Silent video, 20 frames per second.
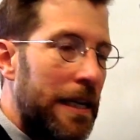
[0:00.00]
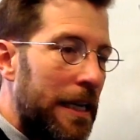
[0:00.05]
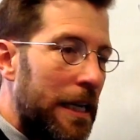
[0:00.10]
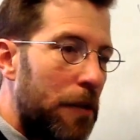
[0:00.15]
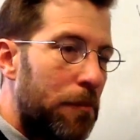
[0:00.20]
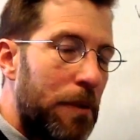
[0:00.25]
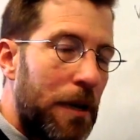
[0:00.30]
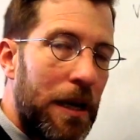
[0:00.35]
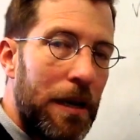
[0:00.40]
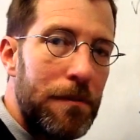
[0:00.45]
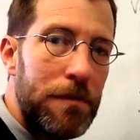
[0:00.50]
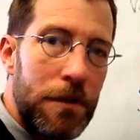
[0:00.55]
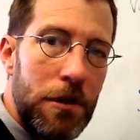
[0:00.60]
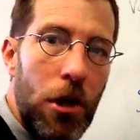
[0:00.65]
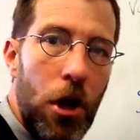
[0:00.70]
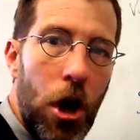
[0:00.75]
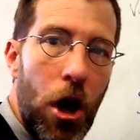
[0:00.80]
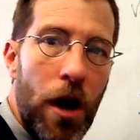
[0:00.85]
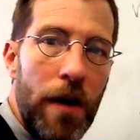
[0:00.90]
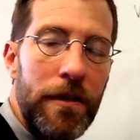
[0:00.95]
it becomes
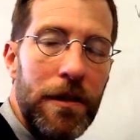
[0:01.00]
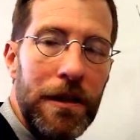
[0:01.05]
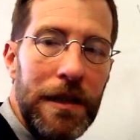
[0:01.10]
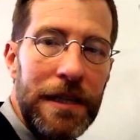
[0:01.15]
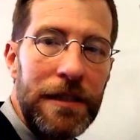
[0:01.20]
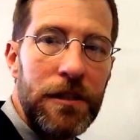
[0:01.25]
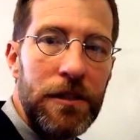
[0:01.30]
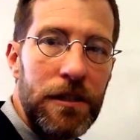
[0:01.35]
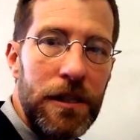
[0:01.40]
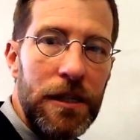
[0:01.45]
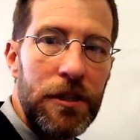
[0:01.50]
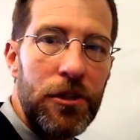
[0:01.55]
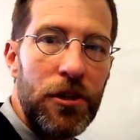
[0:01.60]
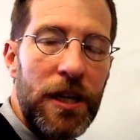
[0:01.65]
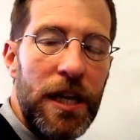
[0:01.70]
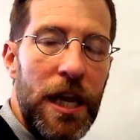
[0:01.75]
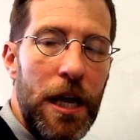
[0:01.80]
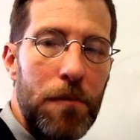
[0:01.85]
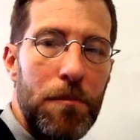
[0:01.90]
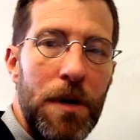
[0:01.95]
law, the legislature
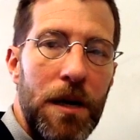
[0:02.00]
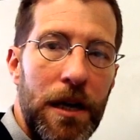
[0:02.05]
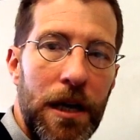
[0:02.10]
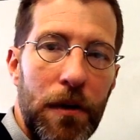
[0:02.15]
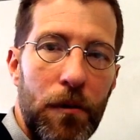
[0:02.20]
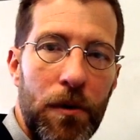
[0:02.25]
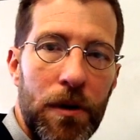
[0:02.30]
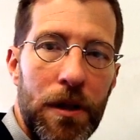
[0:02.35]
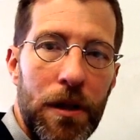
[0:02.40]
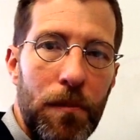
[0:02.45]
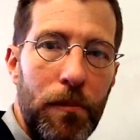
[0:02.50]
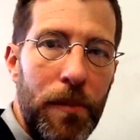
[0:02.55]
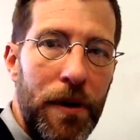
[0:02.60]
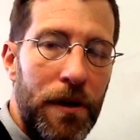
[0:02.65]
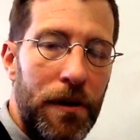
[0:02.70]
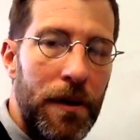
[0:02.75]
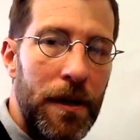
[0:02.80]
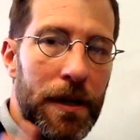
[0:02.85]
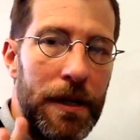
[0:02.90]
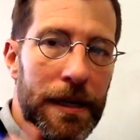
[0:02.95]
can't monkey with it,
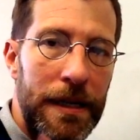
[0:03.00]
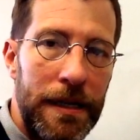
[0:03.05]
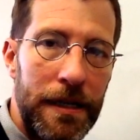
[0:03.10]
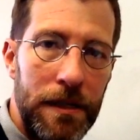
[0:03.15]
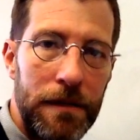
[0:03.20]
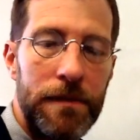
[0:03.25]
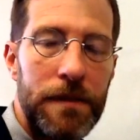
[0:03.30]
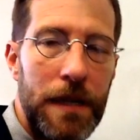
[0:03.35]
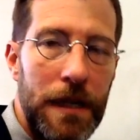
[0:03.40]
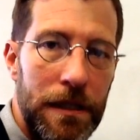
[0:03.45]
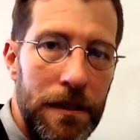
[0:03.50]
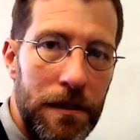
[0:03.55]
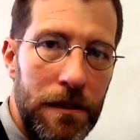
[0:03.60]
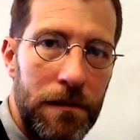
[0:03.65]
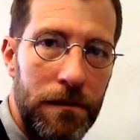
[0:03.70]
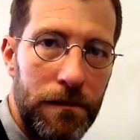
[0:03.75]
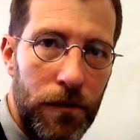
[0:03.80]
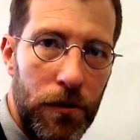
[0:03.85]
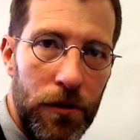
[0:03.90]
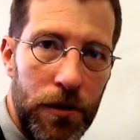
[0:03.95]
period, end of sentence,
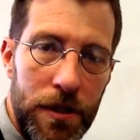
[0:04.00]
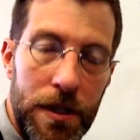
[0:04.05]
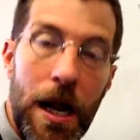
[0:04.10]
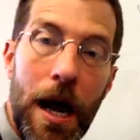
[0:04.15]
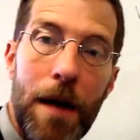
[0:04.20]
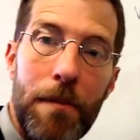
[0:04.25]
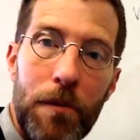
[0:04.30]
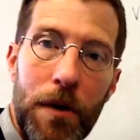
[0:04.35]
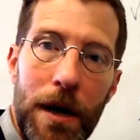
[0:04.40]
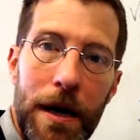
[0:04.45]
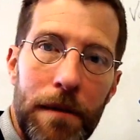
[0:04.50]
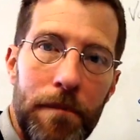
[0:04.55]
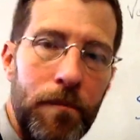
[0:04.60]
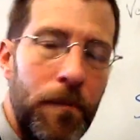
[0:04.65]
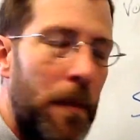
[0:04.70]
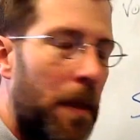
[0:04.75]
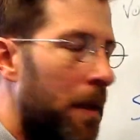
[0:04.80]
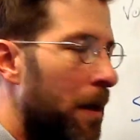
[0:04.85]
full stop, right?